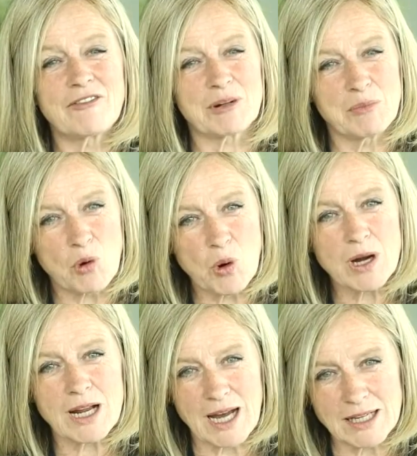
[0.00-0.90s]
for
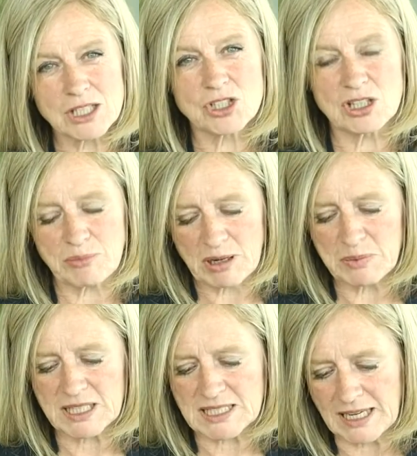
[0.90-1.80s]
more cuts to the
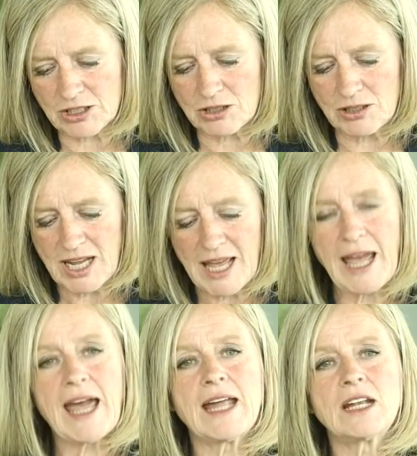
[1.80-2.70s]
public sector
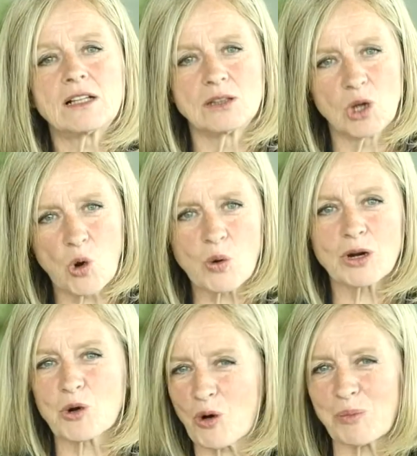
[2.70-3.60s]
and
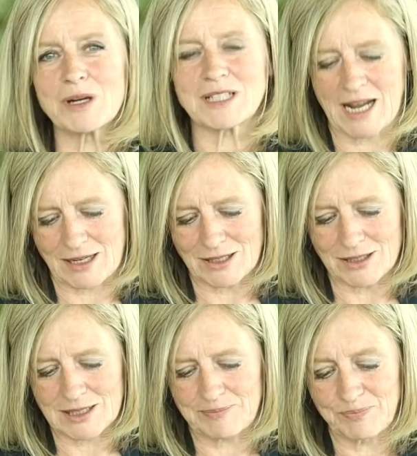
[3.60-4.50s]
lower corporate
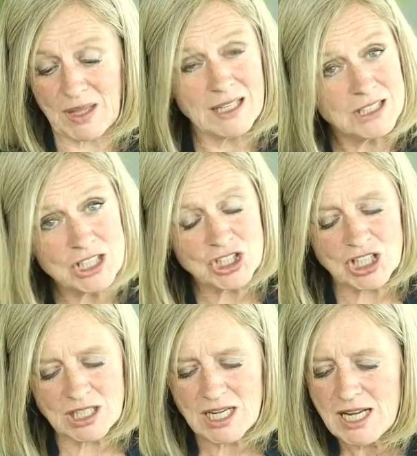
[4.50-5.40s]
taxes. In
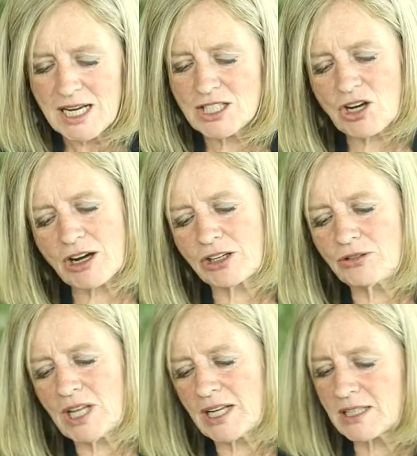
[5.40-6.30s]
addition, he's
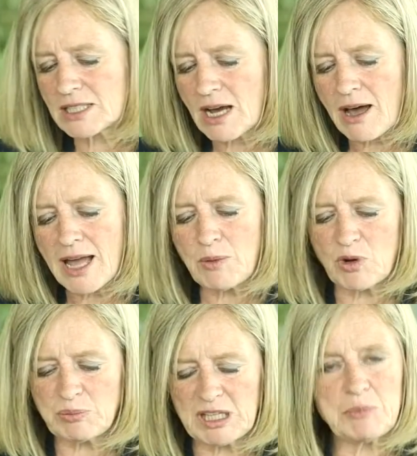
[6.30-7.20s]
argued that at a time
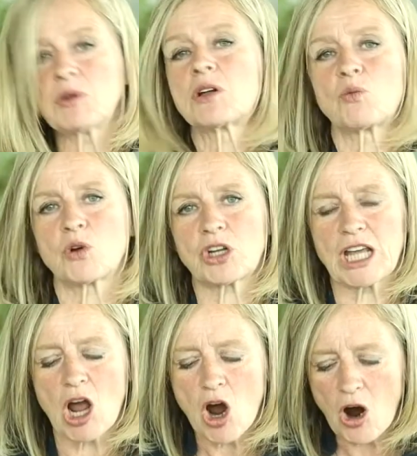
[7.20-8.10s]
when people are
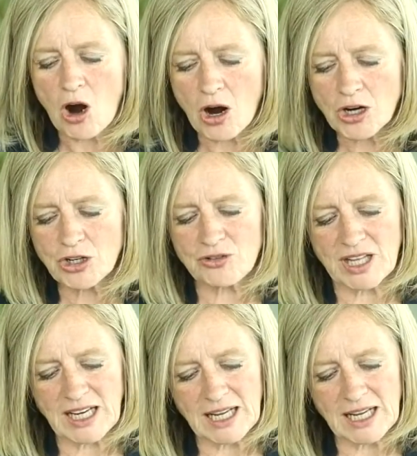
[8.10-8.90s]
working harder than